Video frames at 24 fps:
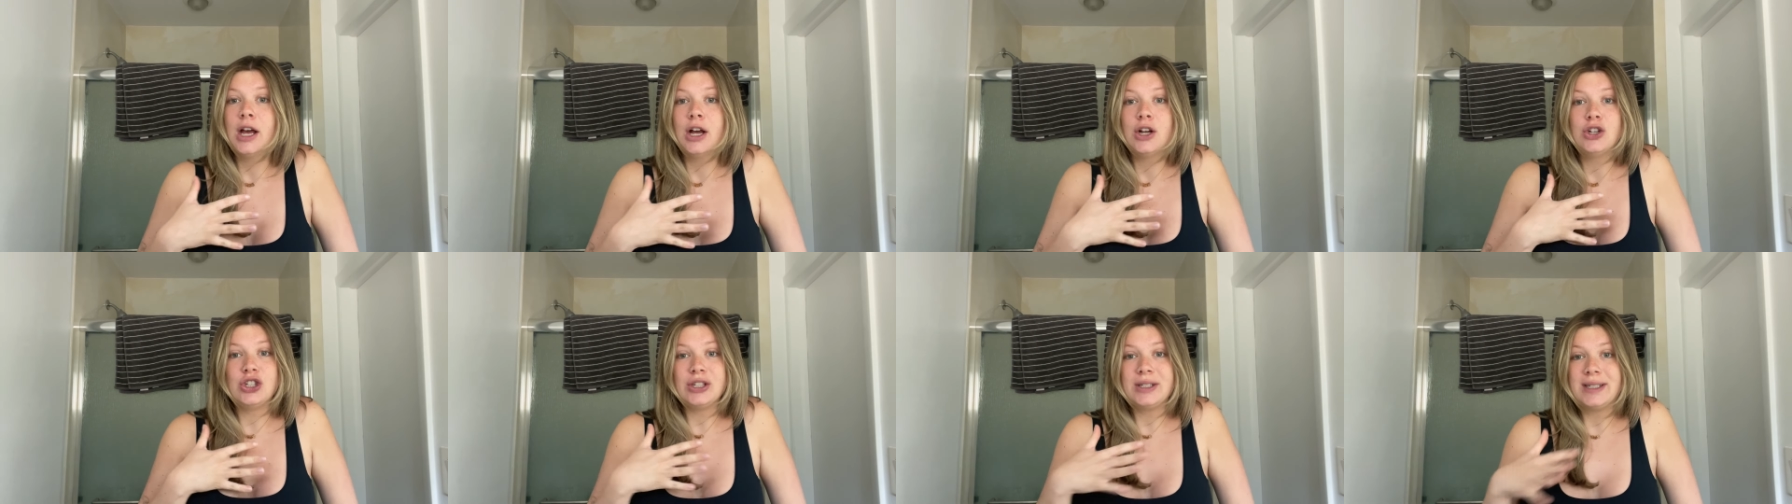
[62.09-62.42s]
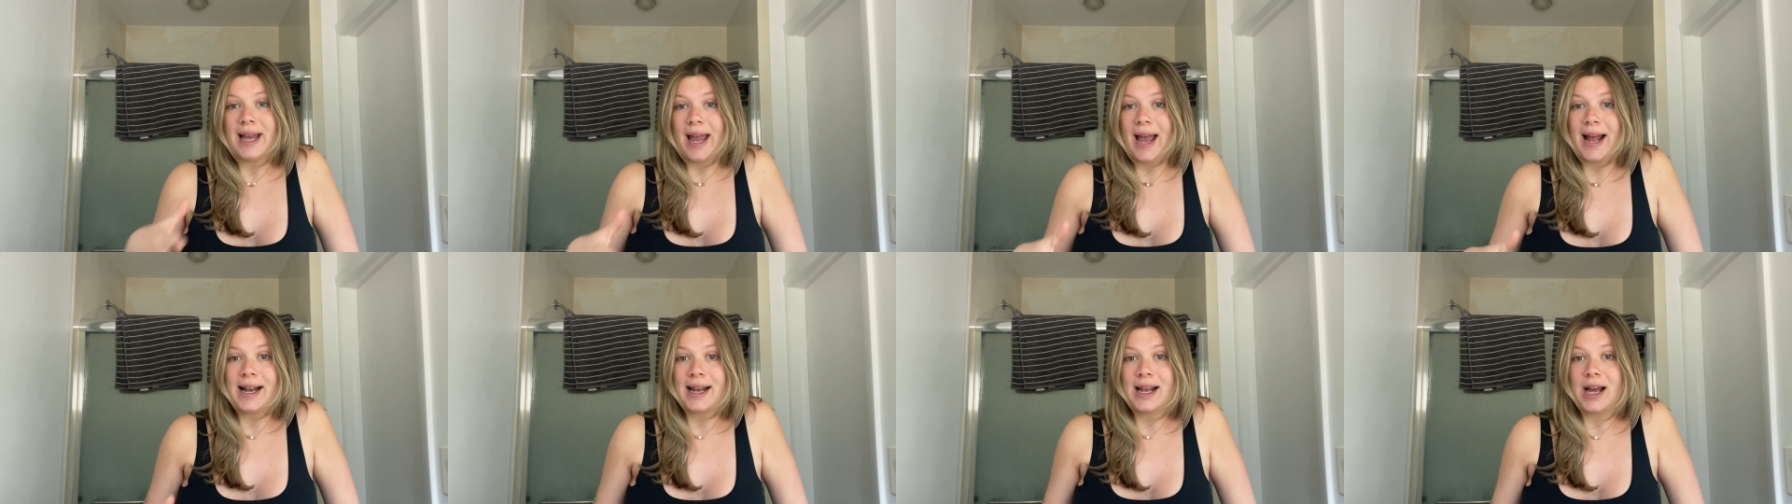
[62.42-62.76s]
just
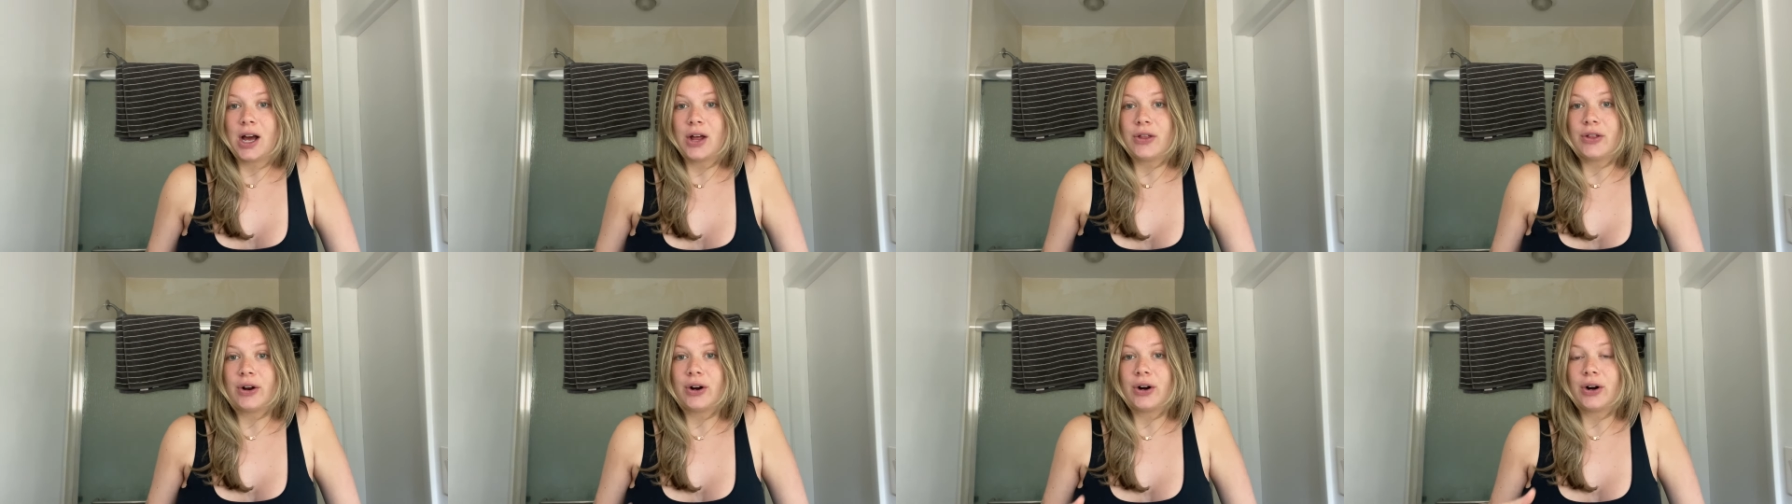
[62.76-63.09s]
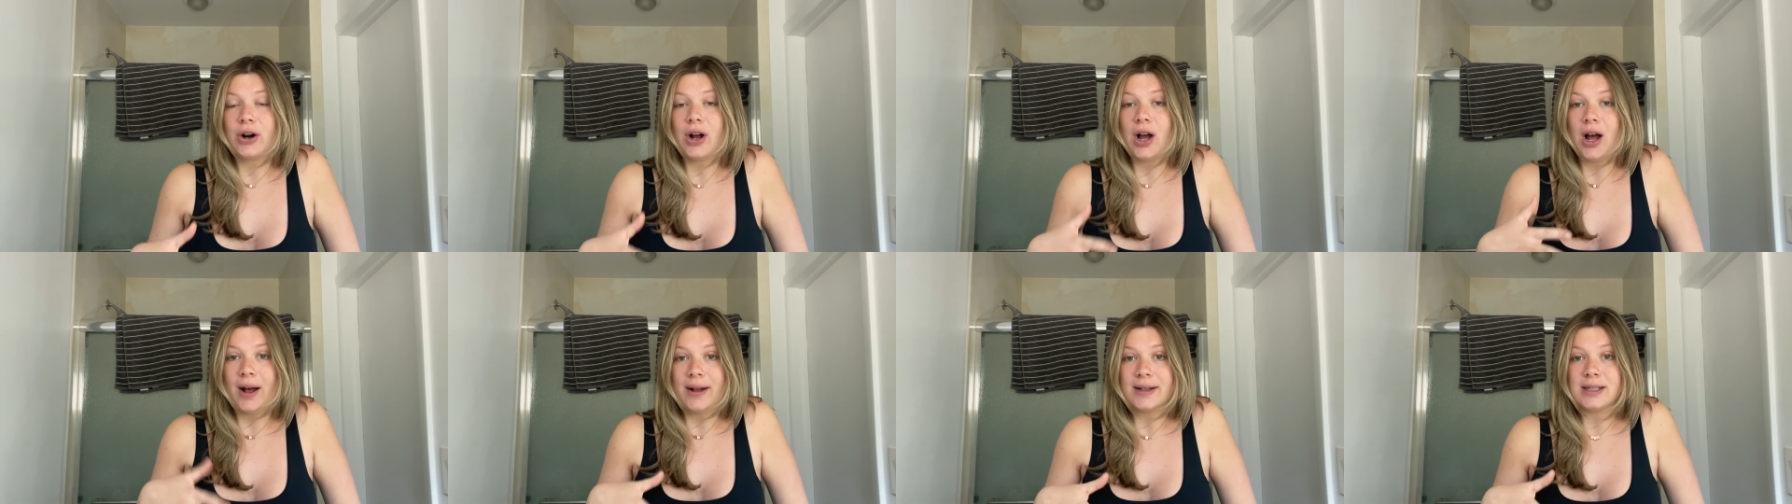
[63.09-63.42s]
any other
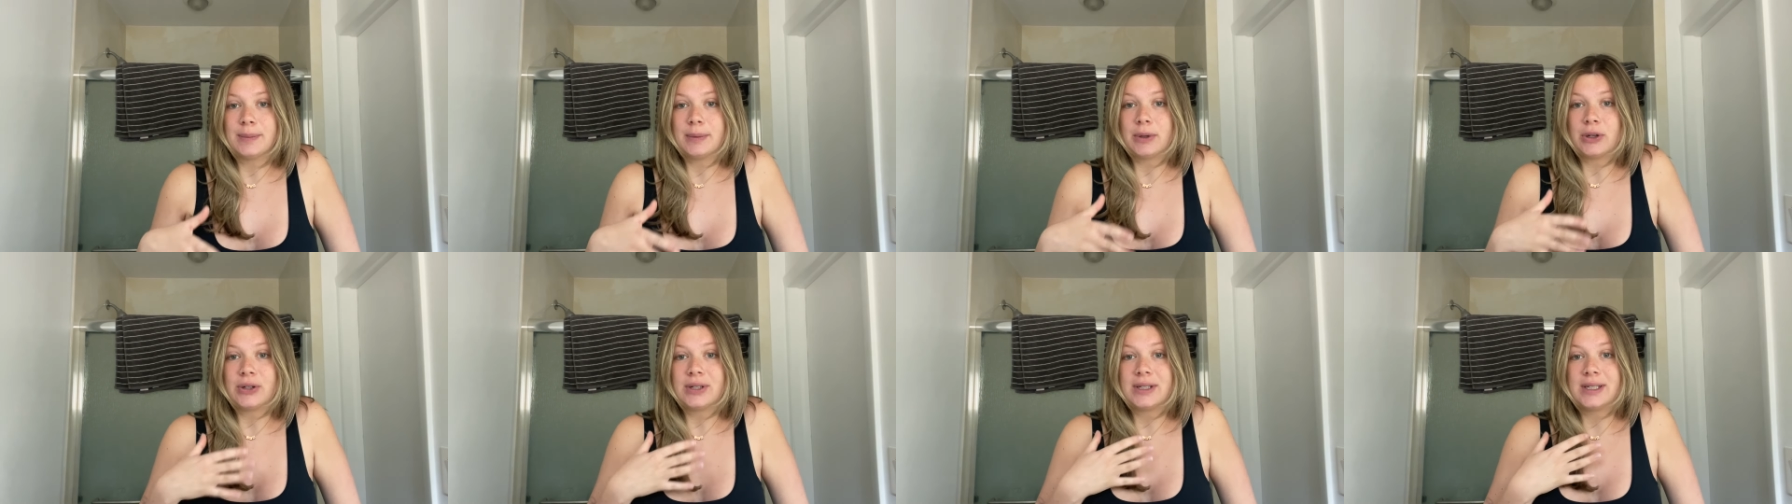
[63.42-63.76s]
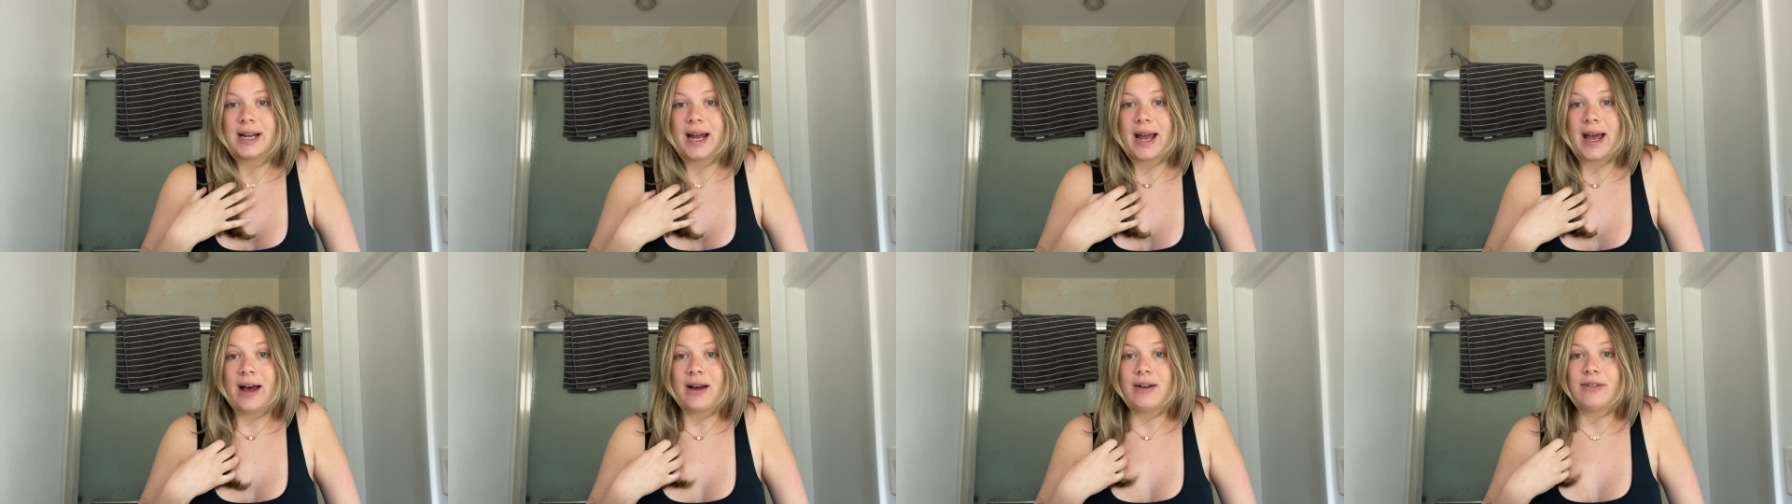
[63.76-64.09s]
hospital
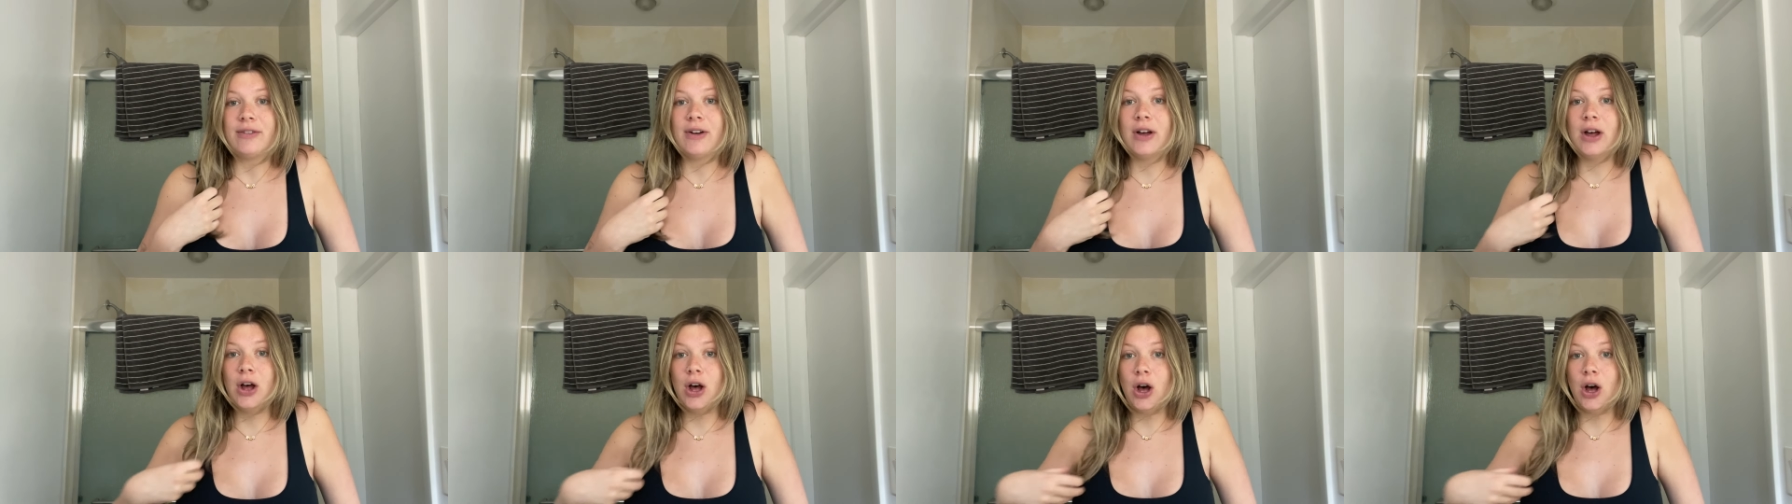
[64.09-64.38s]
staff